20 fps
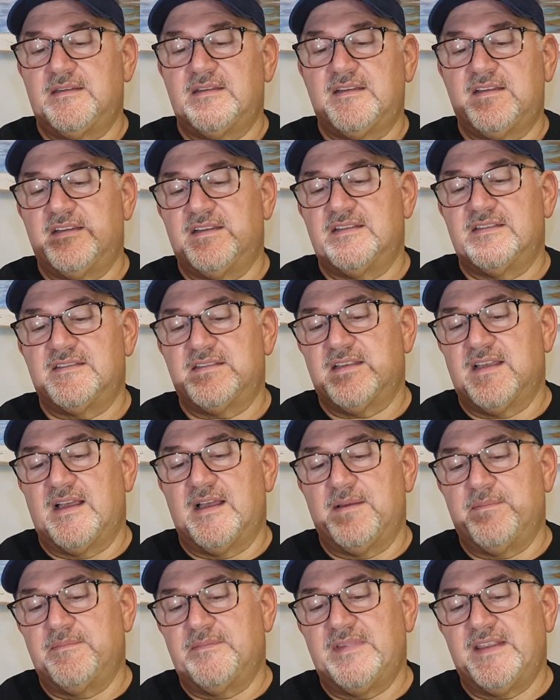because
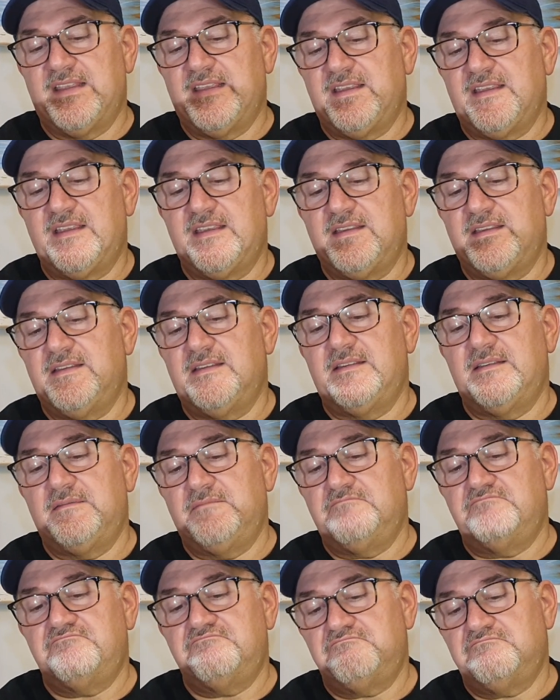I'm
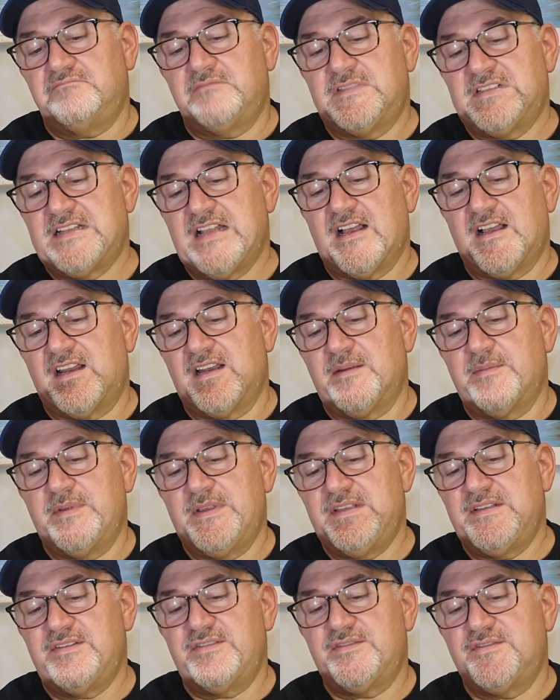thinking it's not gonna
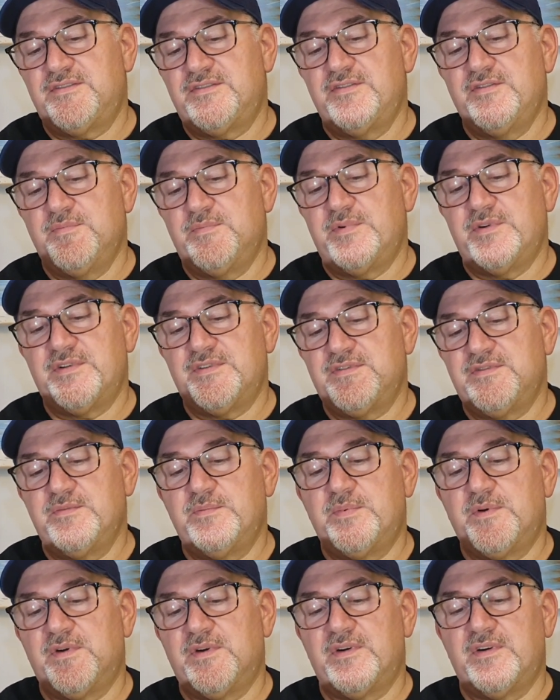be
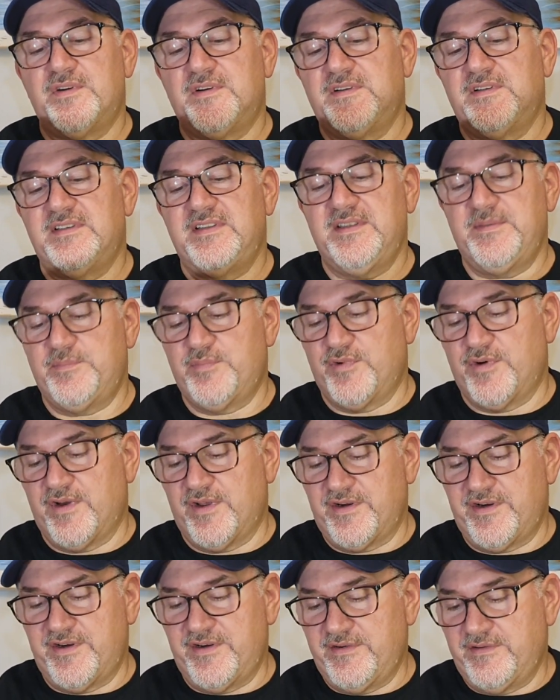super deep
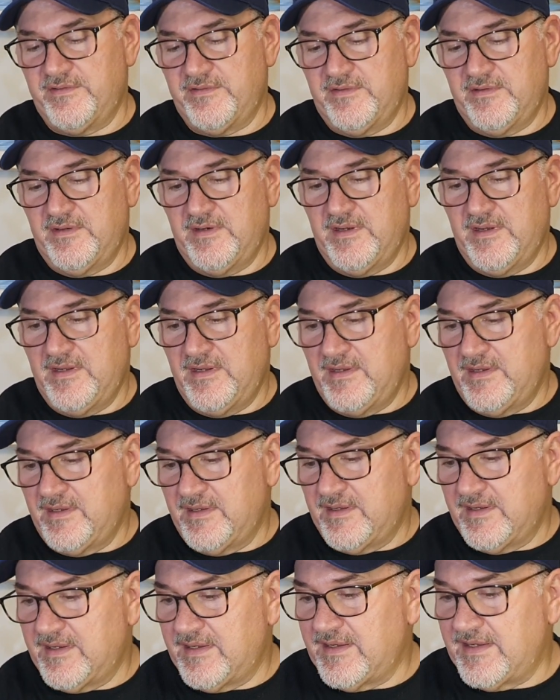water,
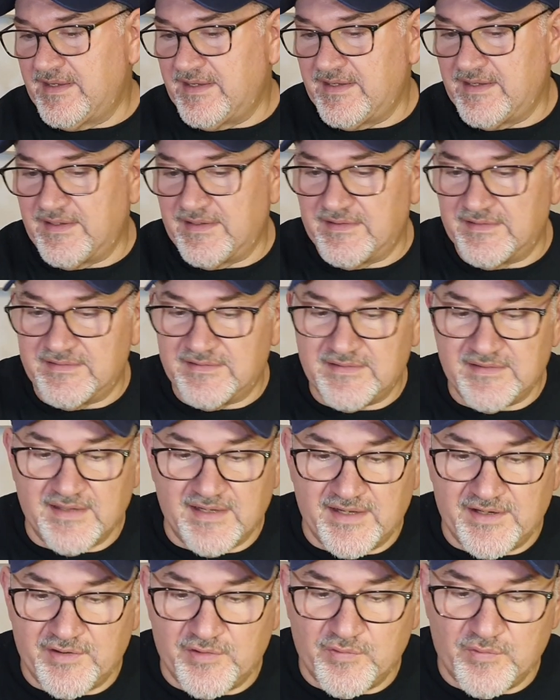and
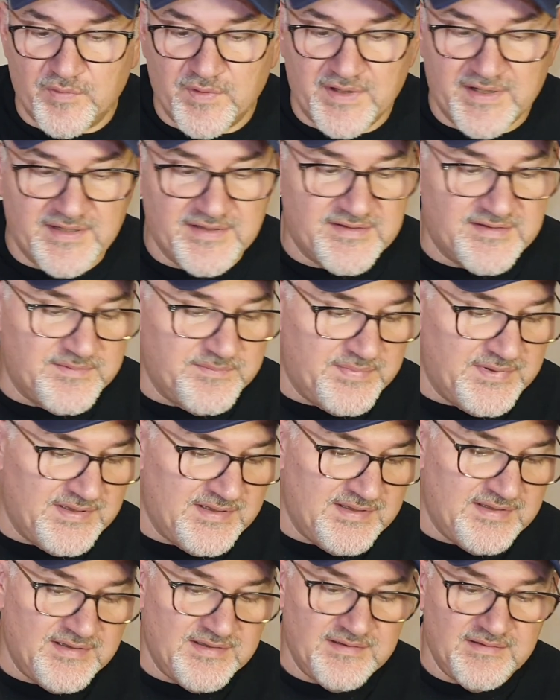I don't want it to
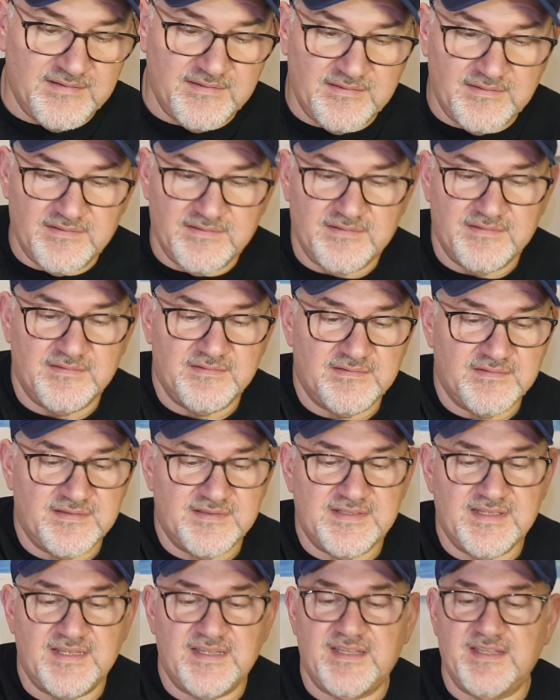be
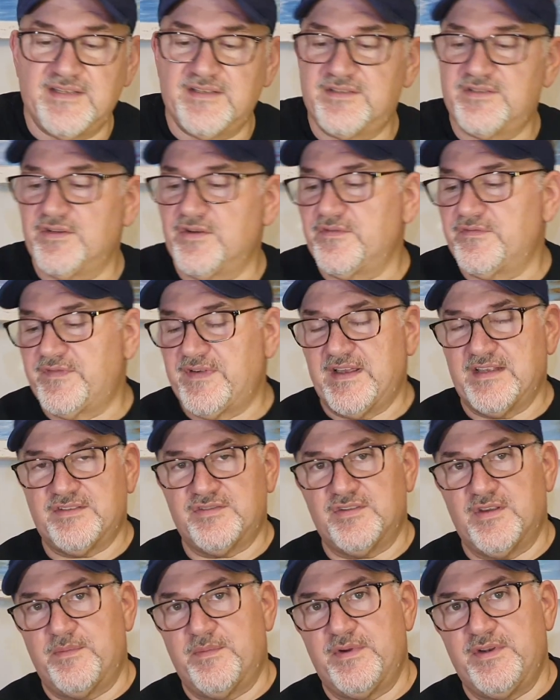sinking so fast.
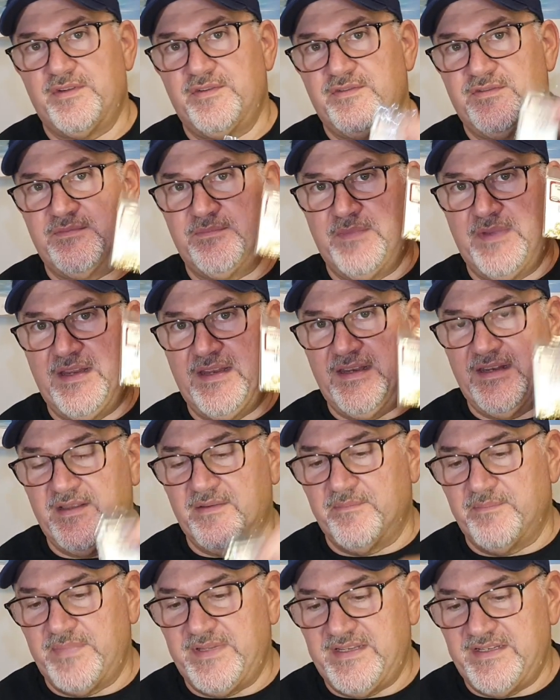So I'm gonna use
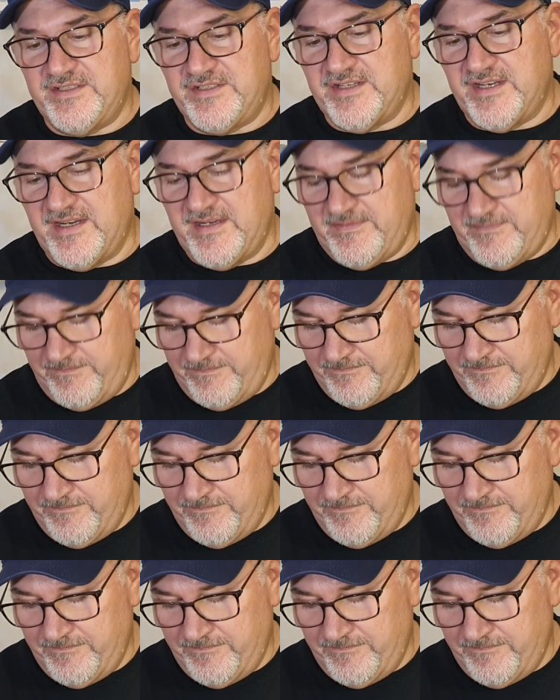medium B chain.